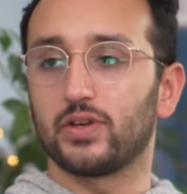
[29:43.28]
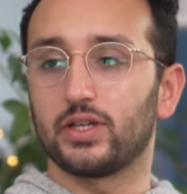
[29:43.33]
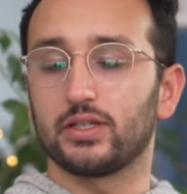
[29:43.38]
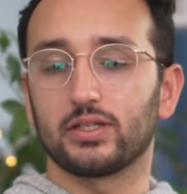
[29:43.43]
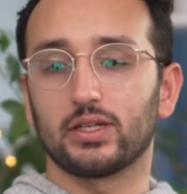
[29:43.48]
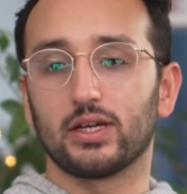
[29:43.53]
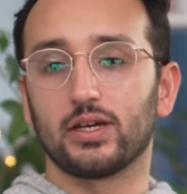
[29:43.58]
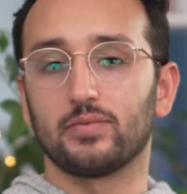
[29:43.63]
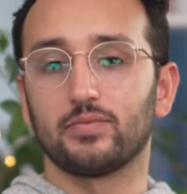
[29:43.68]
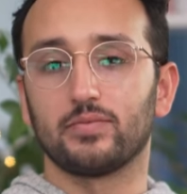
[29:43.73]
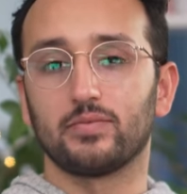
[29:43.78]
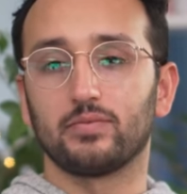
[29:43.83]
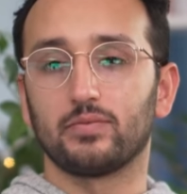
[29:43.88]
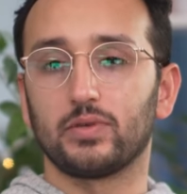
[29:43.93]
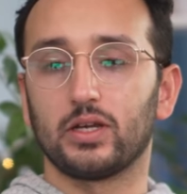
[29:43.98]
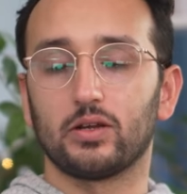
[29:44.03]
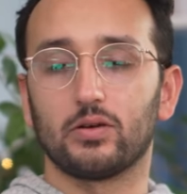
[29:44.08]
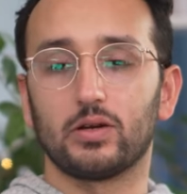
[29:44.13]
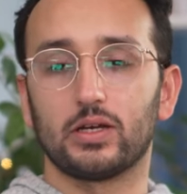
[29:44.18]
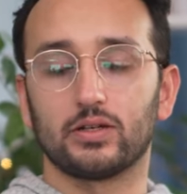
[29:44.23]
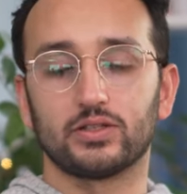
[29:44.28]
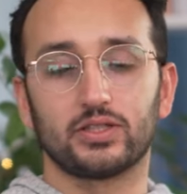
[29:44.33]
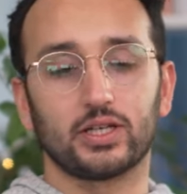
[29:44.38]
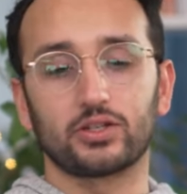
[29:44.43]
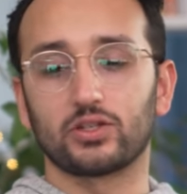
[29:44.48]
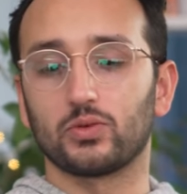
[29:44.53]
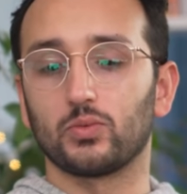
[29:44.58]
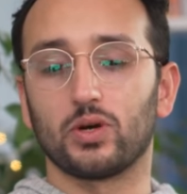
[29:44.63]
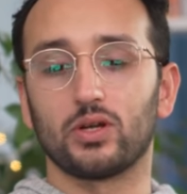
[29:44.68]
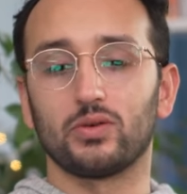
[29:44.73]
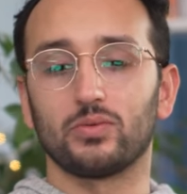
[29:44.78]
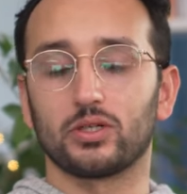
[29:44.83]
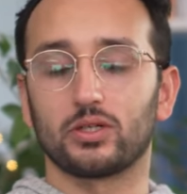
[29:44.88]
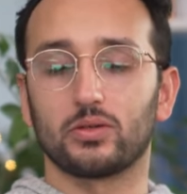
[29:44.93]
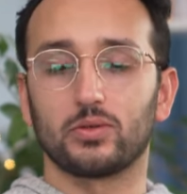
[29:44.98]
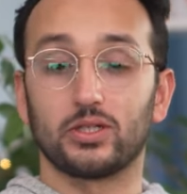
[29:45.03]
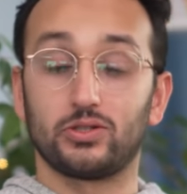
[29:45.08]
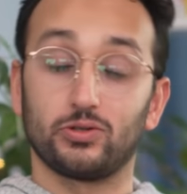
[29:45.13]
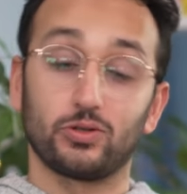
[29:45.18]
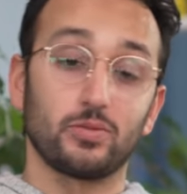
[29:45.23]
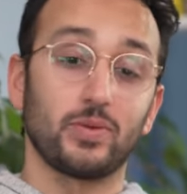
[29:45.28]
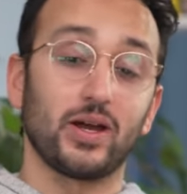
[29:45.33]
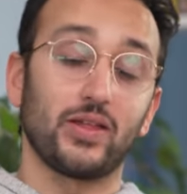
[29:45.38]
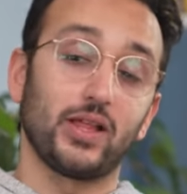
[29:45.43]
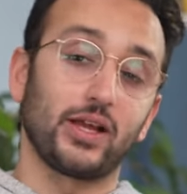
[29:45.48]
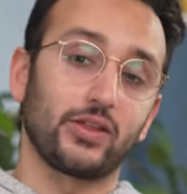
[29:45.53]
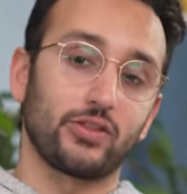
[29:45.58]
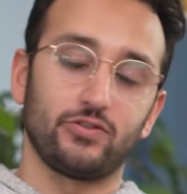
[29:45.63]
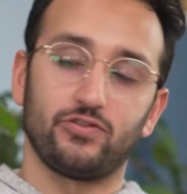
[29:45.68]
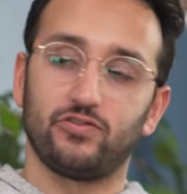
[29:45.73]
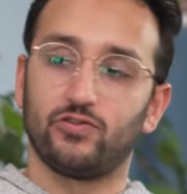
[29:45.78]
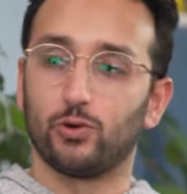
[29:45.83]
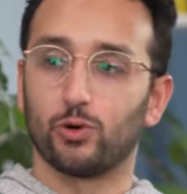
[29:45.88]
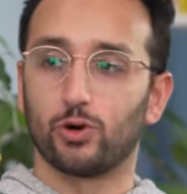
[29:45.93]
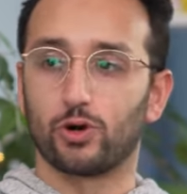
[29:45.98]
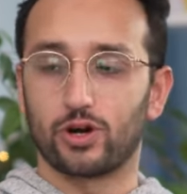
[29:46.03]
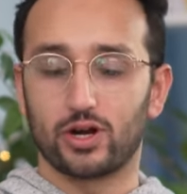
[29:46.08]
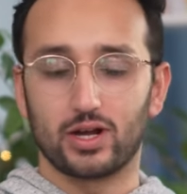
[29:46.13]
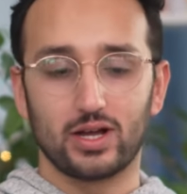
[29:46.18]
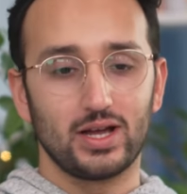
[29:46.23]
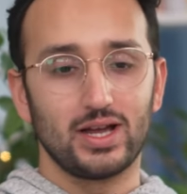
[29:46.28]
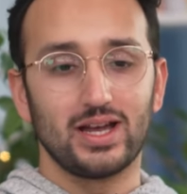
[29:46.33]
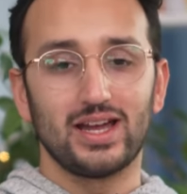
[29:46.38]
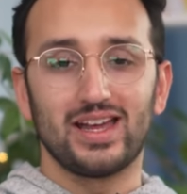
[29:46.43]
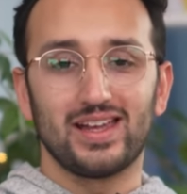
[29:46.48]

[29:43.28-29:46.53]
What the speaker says: of it. You know, in our section one, we're going to talk about like the four